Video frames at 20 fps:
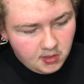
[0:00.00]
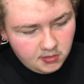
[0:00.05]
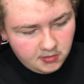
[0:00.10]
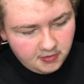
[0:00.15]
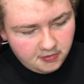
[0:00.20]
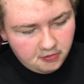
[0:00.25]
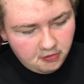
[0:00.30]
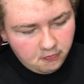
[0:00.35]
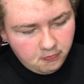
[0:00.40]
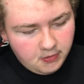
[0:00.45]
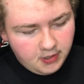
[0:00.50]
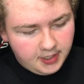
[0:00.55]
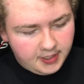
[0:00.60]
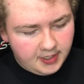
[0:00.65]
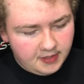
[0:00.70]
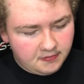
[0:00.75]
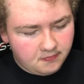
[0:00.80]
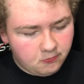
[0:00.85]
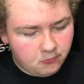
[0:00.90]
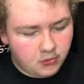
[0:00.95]
This is where it
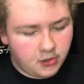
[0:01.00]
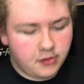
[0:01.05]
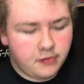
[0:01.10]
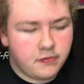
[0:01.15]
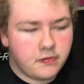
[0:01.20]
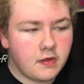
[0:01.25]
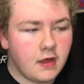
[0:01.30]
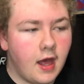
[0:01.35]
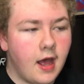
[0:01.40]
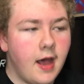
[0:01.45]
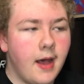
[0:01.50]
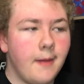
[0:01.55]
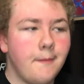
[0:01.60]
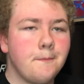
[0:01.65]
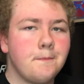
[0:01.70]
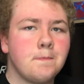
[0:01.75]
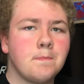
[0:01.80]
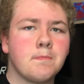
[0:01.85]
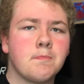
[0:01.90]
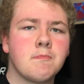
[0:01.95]
gets worse.
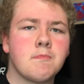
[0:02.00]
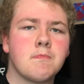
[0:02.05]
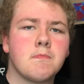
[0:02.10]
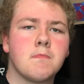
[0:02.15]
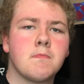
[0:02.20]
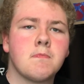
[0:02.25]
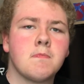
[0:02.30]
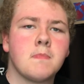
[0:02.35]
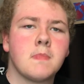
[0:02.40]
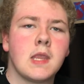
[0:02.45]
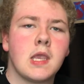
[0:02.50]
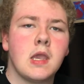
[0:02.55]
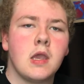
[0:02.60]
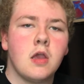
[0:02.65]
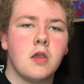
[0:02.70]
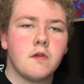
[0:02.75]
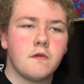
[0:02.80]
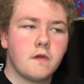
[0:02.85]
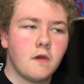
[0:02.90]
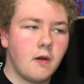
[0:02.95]

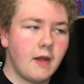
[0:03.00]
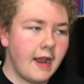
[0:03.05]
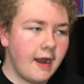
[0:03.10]
So